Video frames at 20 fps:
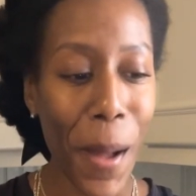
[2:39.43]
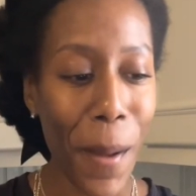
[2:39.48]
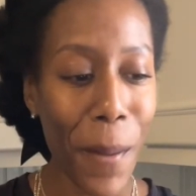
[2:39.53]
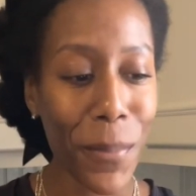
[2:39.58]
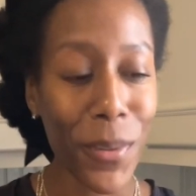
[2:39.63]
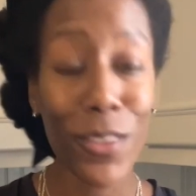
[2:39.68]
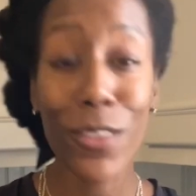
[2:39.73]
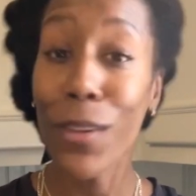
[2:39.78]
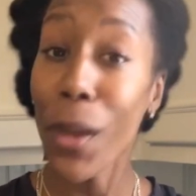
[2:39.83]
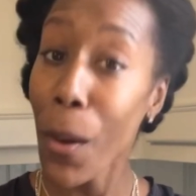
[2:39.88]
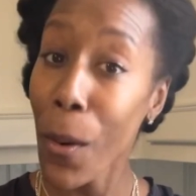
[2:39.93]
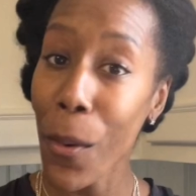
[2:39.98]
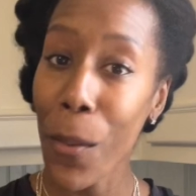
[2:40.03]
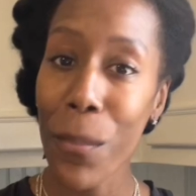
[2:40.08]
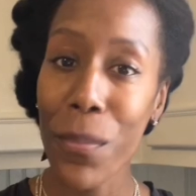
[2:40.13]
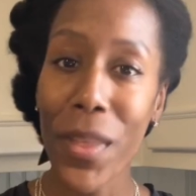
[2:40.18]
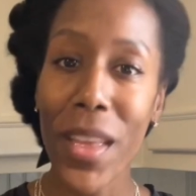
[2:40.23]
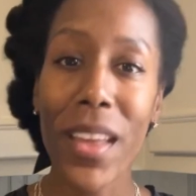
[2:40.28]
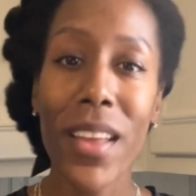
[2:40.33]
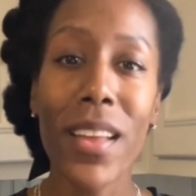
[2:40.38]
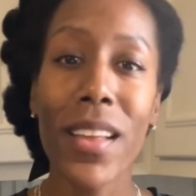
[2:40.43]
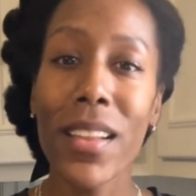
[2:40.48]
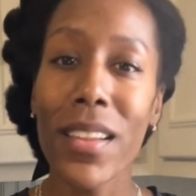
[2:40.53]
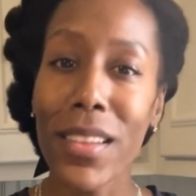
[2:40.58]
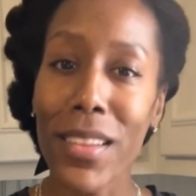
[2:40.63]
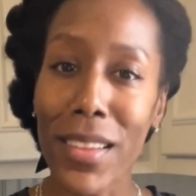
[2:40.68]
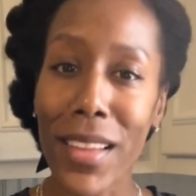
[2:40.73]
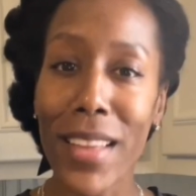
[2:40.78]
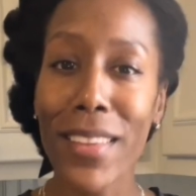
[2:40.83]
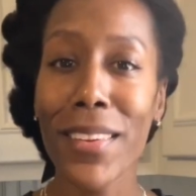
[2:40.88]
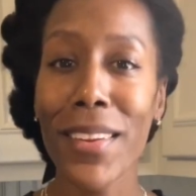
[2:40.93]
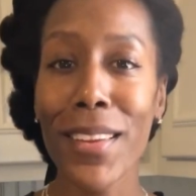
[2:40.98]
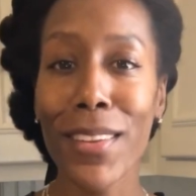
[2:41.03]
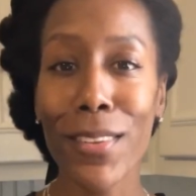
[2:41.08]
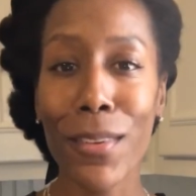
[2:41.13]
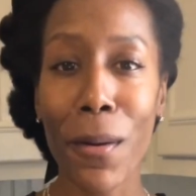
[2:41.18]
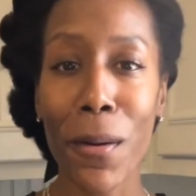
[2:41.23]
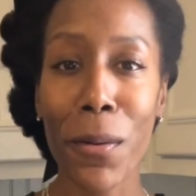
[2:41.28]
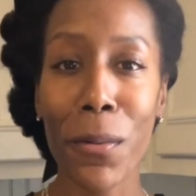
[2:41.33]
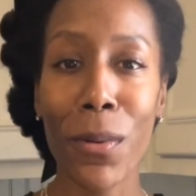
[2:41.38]
So let's get
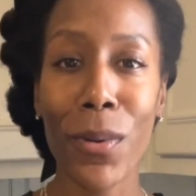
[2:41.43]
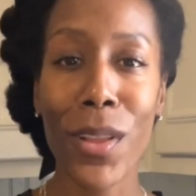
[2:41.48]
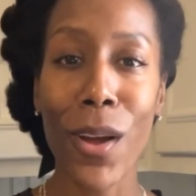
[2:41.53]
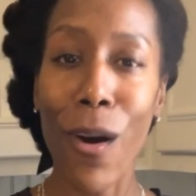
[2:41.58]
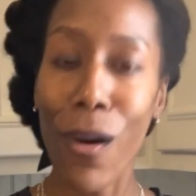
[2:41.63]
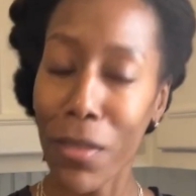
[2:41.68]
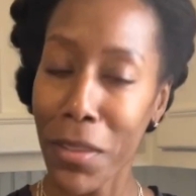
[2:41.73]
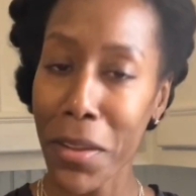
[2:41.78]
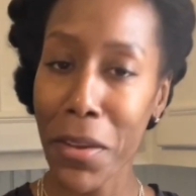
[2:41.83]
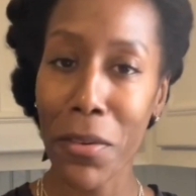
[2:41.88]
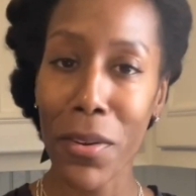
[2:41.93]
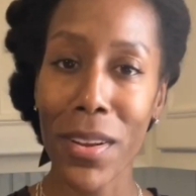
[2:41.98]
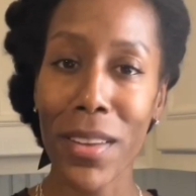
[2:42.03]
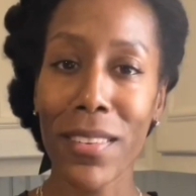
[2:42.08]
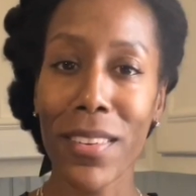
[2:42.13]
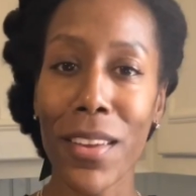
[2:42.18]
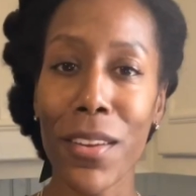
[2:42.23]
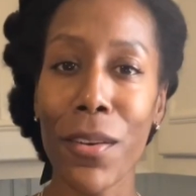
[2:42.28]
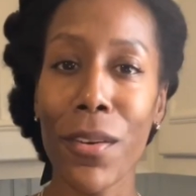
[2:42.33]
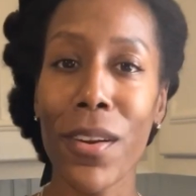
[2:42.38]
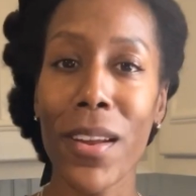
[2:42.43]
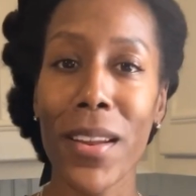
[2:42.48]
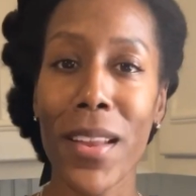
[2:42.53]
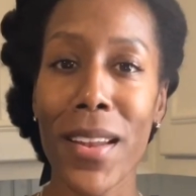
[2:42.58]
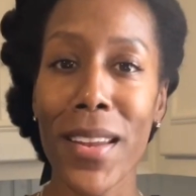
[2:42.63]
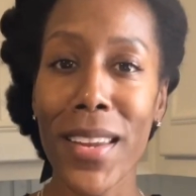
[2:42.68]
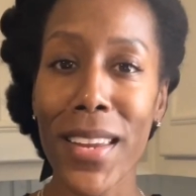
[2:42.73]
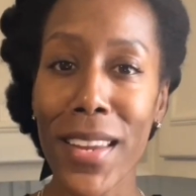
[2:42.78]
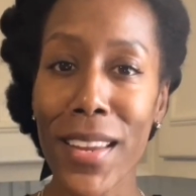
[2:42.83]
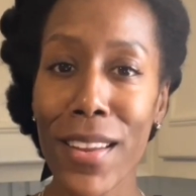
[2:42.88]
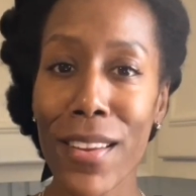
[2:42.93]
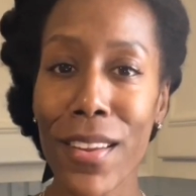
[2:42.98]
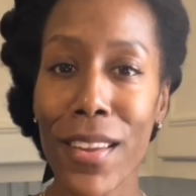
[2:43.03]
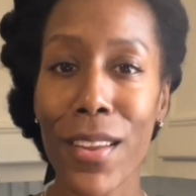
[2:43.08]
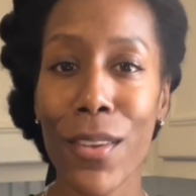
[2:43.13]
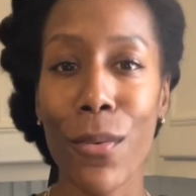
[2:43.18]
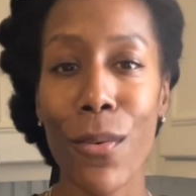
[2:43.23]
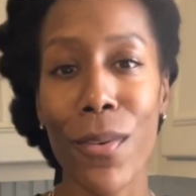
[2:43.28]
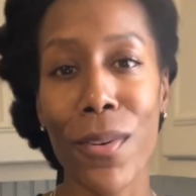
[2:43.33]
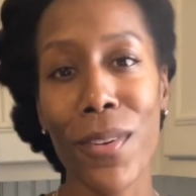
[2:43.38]
started with all the ingredients that you're going to need
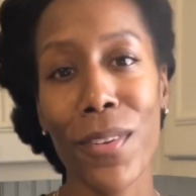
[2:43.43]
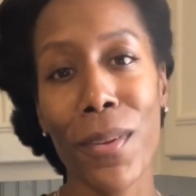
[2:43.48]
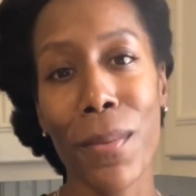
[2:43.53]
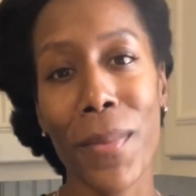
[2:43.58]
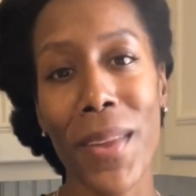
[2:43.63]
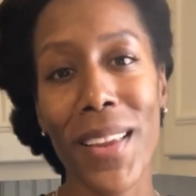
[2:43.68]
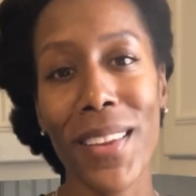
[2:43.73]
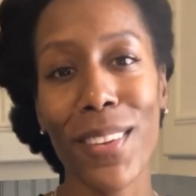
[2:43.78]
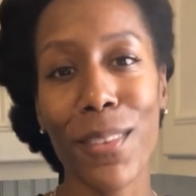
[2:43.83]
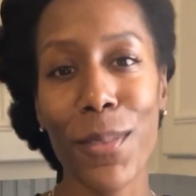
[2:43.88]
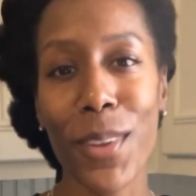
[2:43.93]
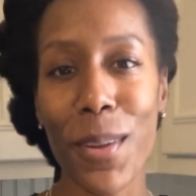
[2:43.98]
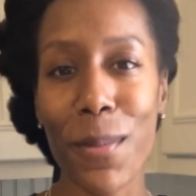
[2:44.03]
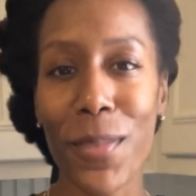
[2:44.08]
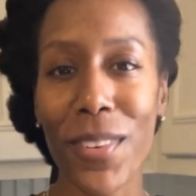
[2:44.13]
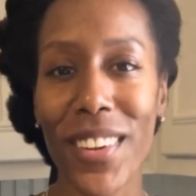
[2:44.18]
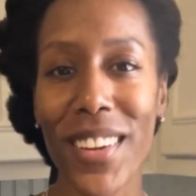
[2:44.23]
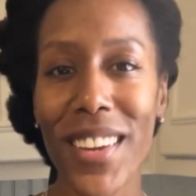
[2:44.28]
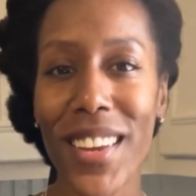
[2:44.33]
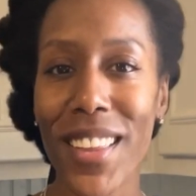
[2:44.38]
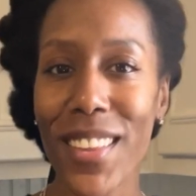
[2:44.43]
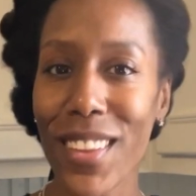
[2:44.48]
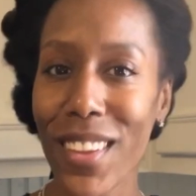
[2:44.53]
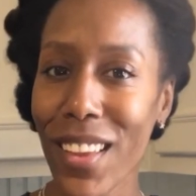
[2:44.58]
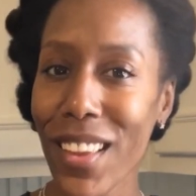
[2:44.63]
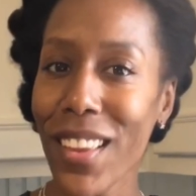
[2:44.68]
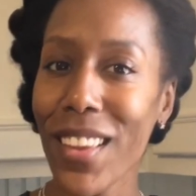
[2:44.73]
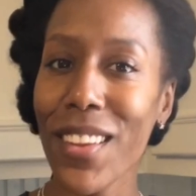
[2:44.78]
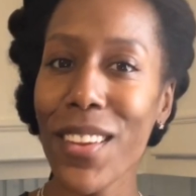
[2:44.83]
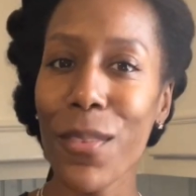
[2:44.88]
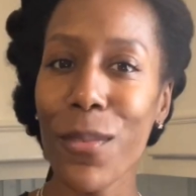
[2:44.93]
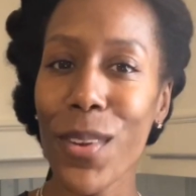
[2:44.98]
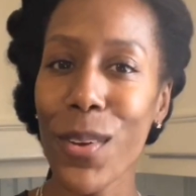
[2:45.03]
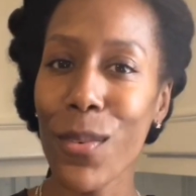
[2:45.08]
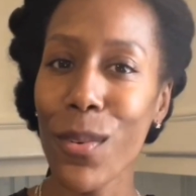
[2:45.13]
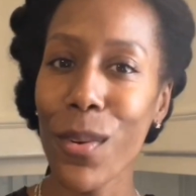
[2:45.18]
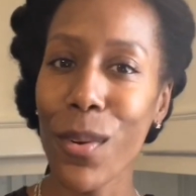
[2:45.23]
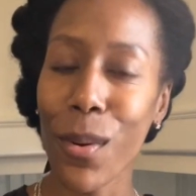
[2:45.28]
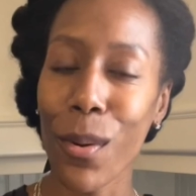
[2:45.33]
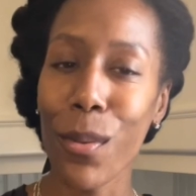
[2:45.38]
in order to make some kimchi, and then we
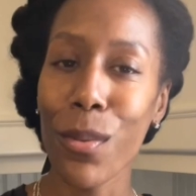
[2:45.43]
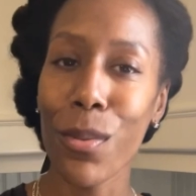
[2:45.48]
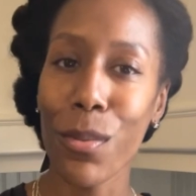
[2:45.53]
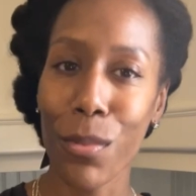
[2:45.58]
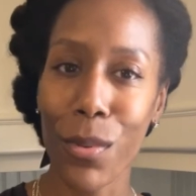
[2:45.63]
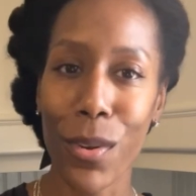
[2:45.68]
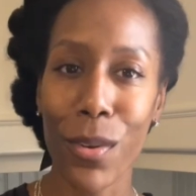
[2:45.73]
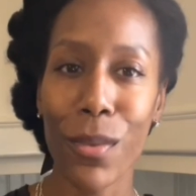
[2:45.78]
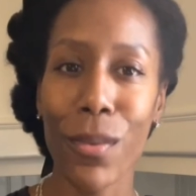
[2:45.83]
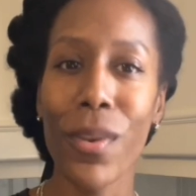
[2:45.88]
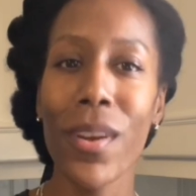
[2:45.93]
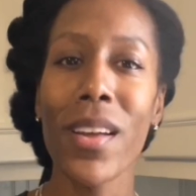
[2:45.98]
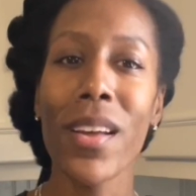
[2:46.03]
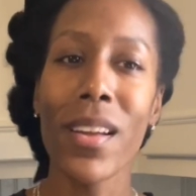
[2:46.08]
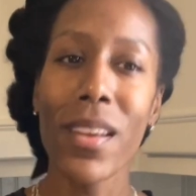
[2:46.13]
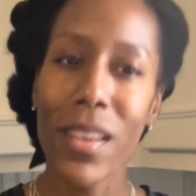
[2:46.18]
will go through